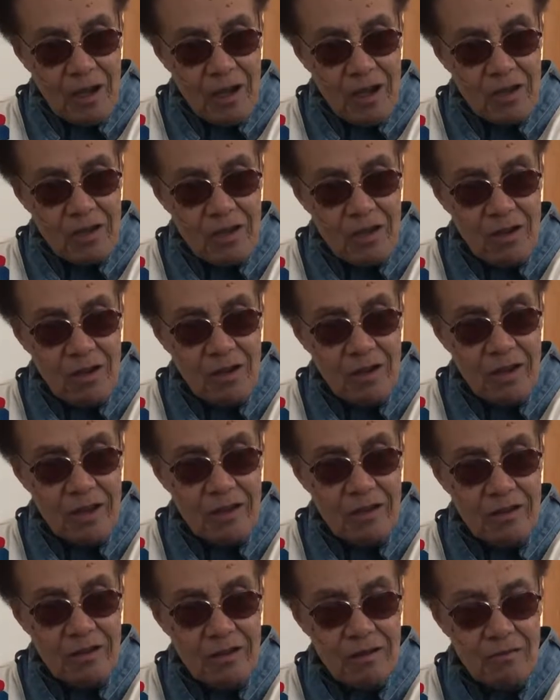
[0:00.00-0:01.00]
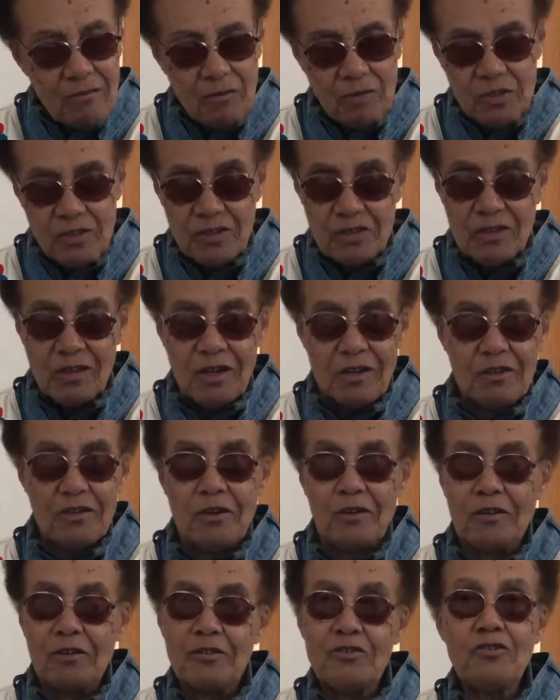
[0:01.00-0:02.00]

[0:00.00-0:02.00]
a young lady, well, she's not young,